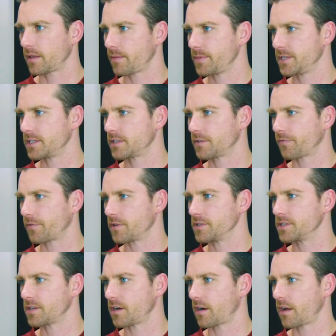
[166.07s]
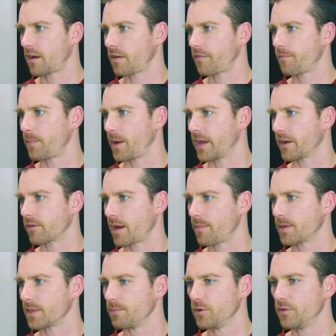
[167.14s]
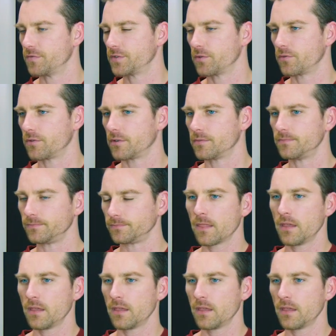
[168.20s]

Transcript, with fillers: Let me just first start off by grabbing the Move tool.